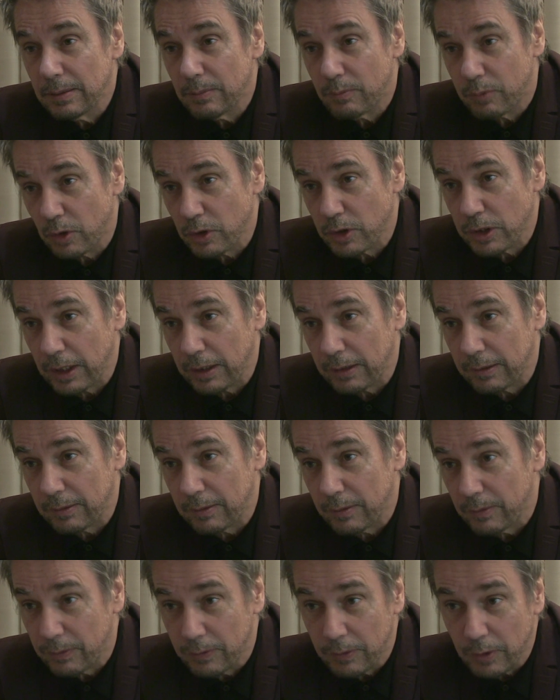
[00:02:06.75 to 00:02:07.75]
project,
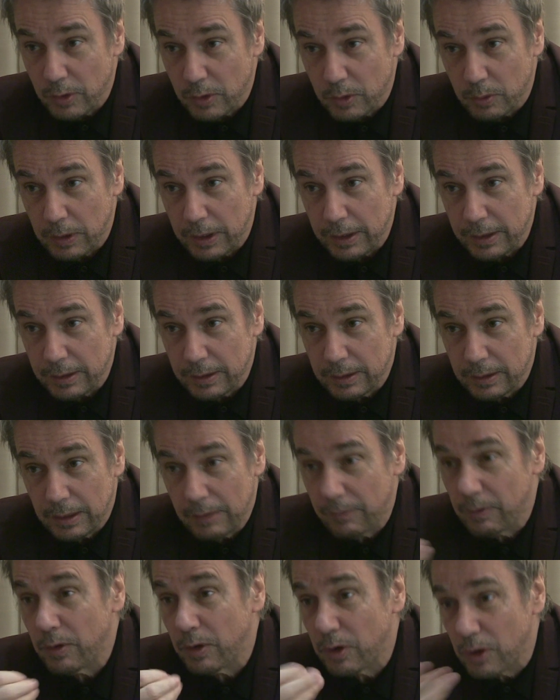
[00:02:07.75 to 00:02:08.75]
the first one,
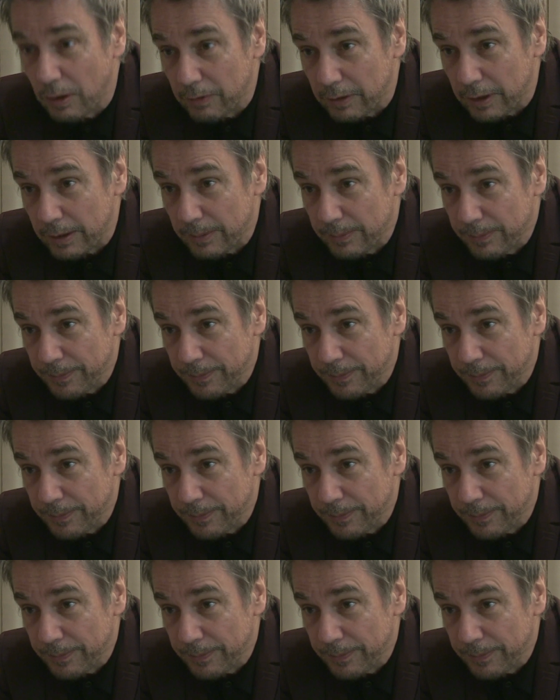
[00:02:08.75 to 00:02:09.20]
even the cover.